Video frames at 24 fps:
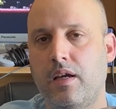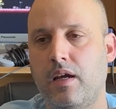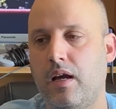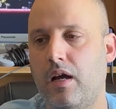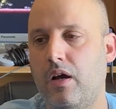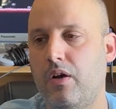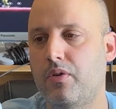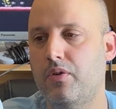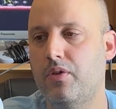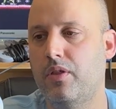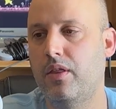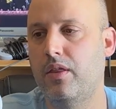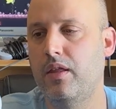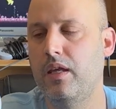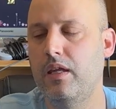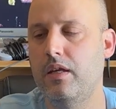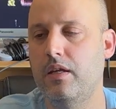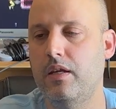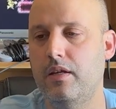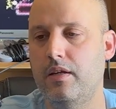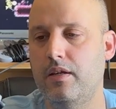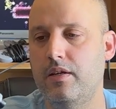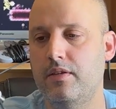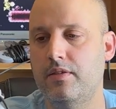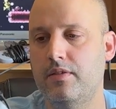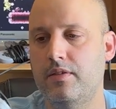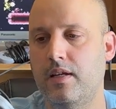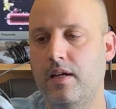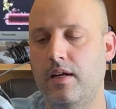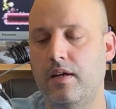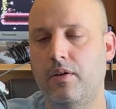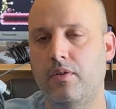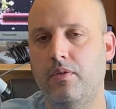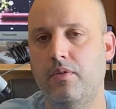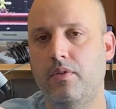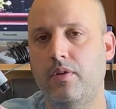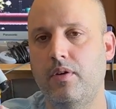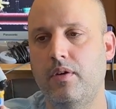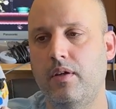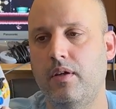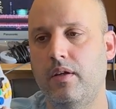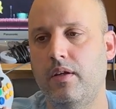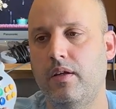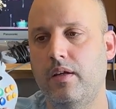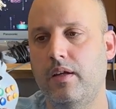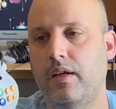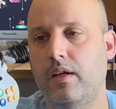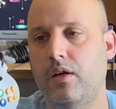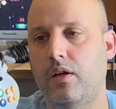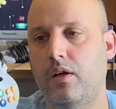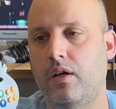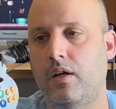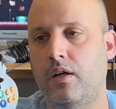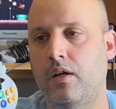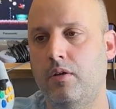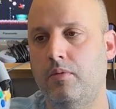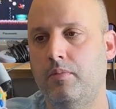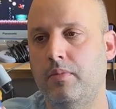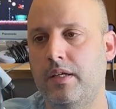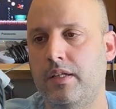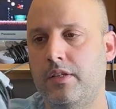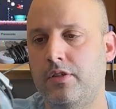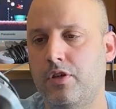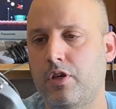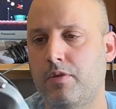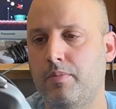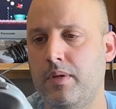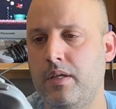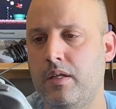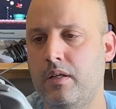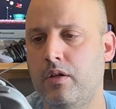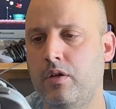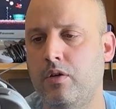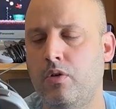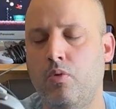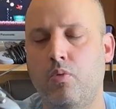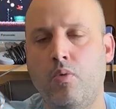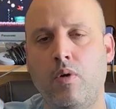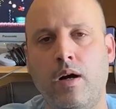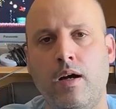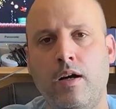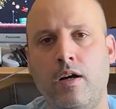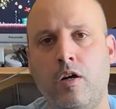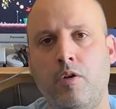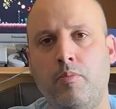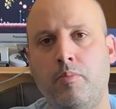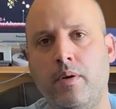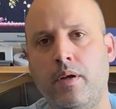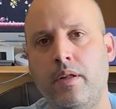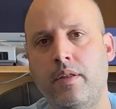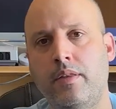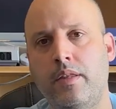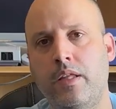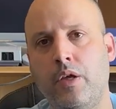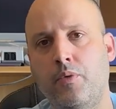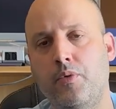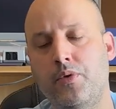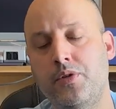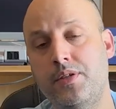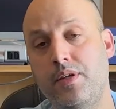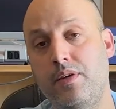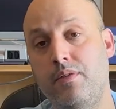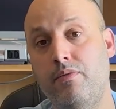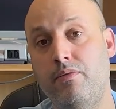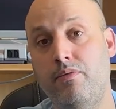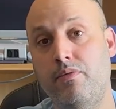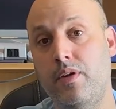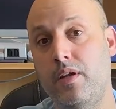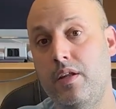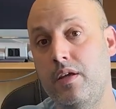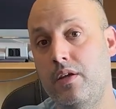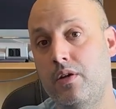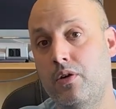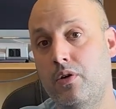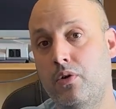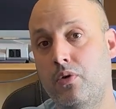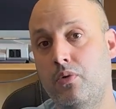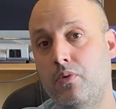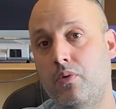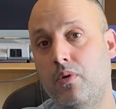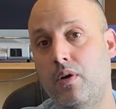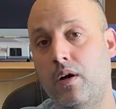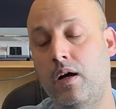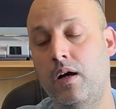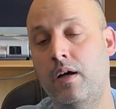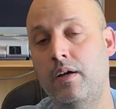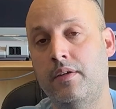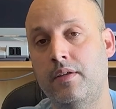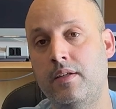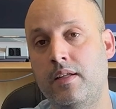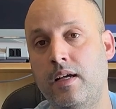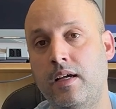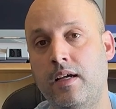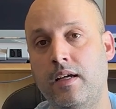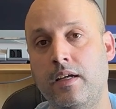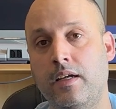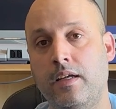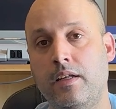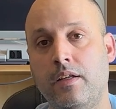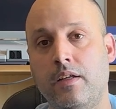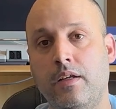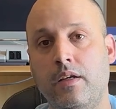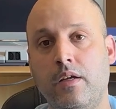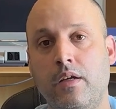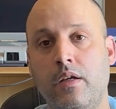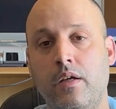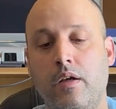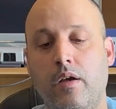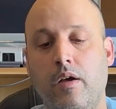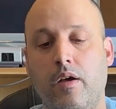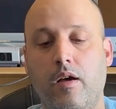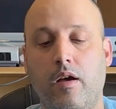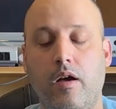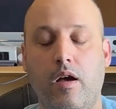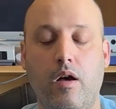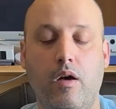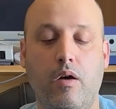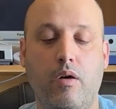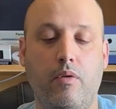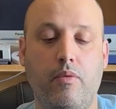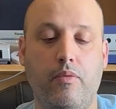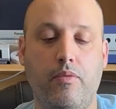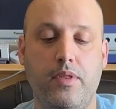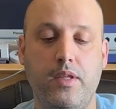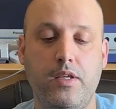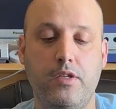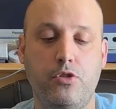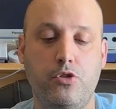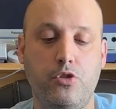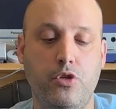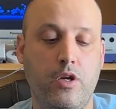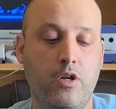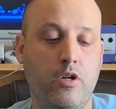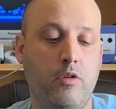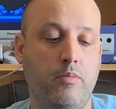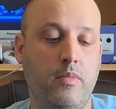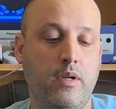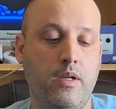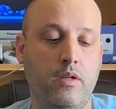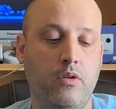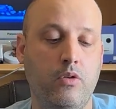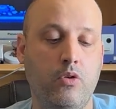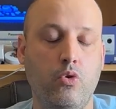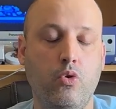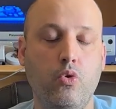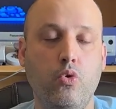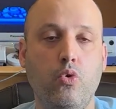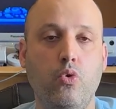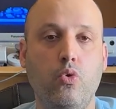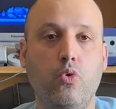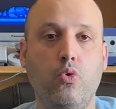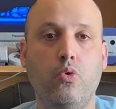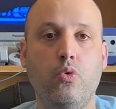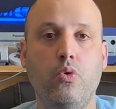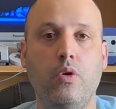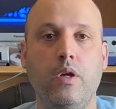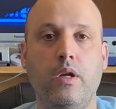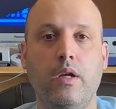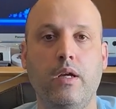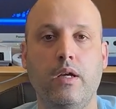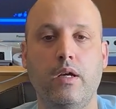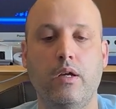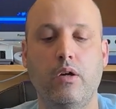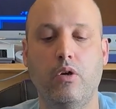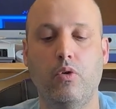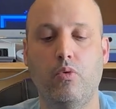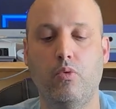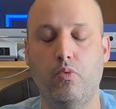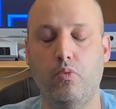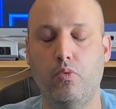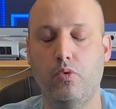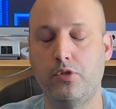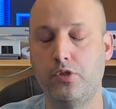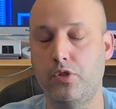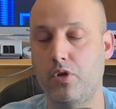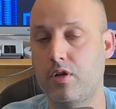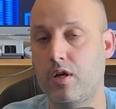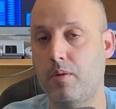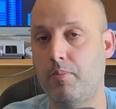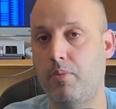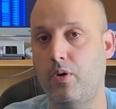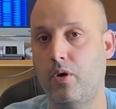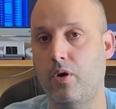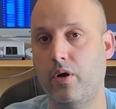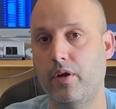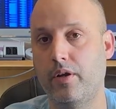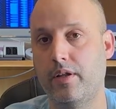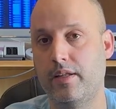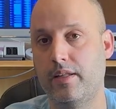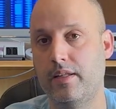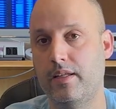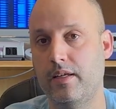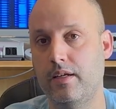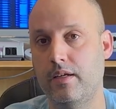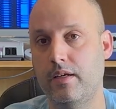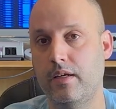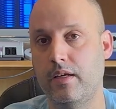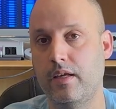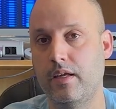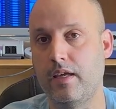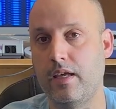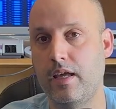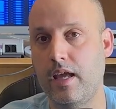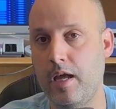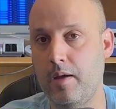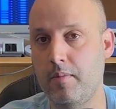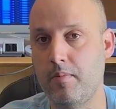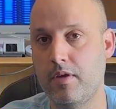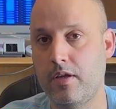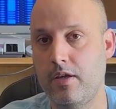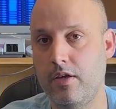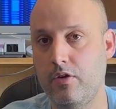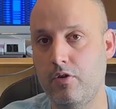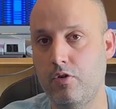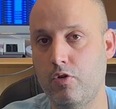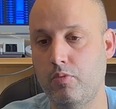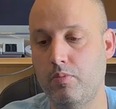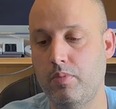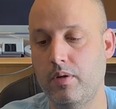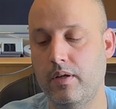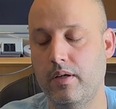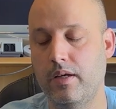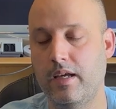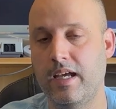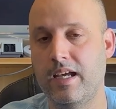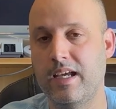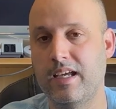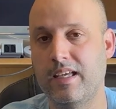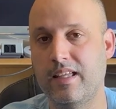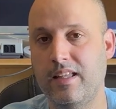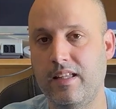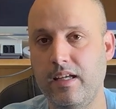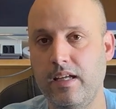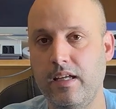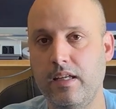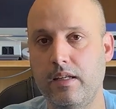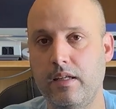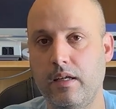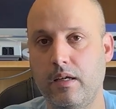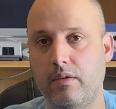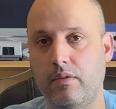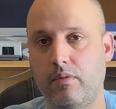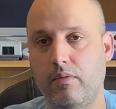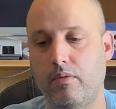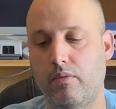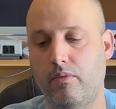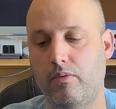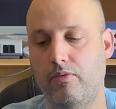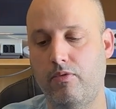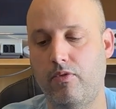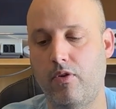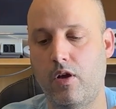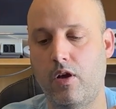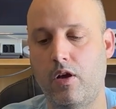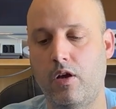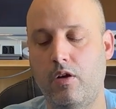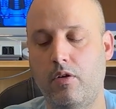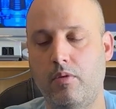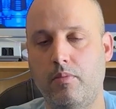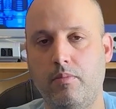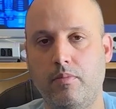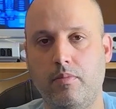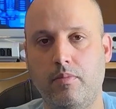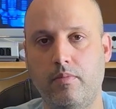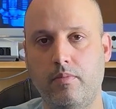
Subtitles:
how clean it is now. It took me a little while, but there was a video online of this gentleman who took apart the GameCube and cleaned it from,